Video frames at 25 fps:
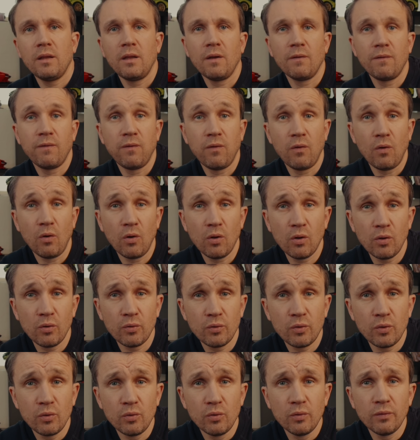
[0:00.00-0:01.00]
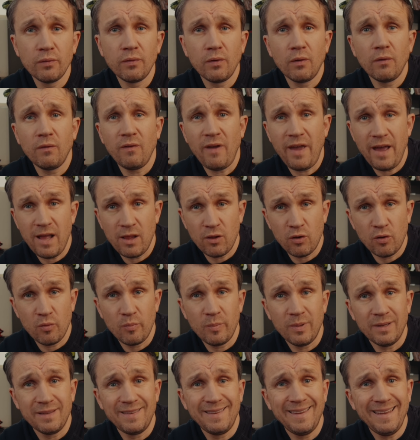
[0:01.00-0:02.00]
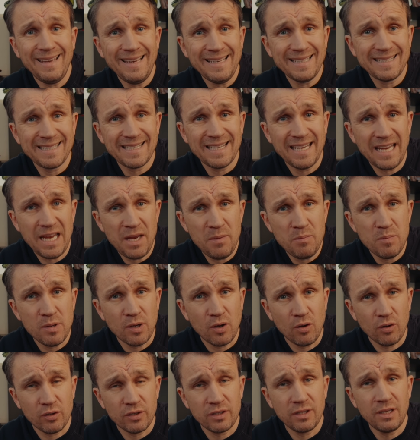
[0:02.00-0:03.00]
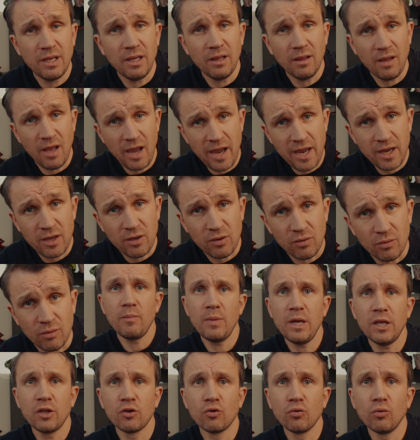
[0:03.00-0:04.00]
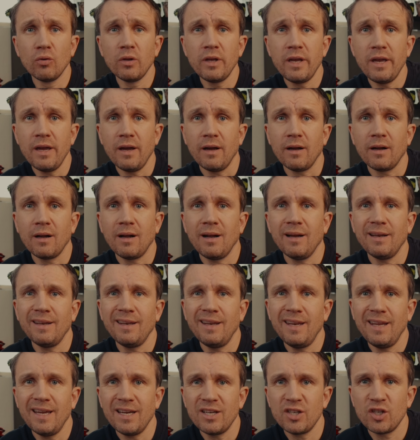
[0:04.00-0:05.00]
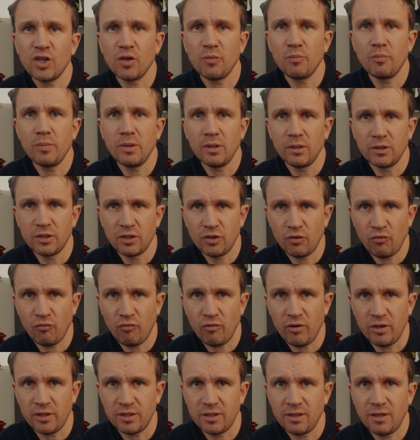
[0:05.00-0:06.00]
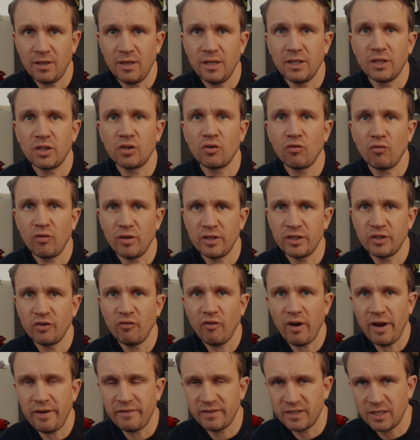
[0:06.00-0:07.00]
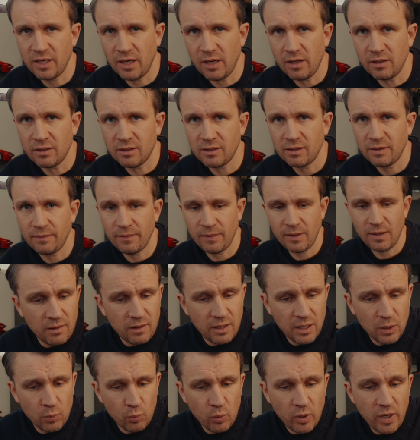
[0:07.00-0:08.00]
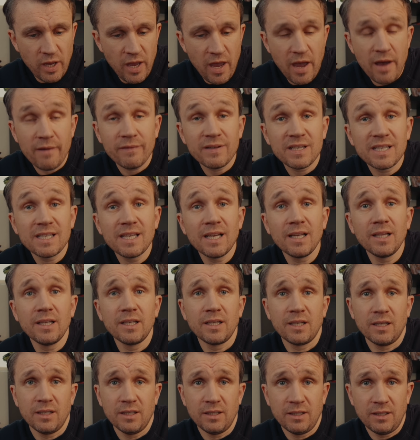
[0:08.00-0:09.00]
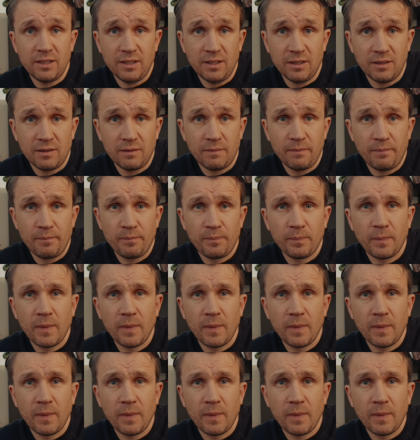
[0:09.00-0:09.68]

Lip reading: They follow you for value, but they stay because they like you. Main rule here, connection builds trust and trust drives sales. Then we have selling content.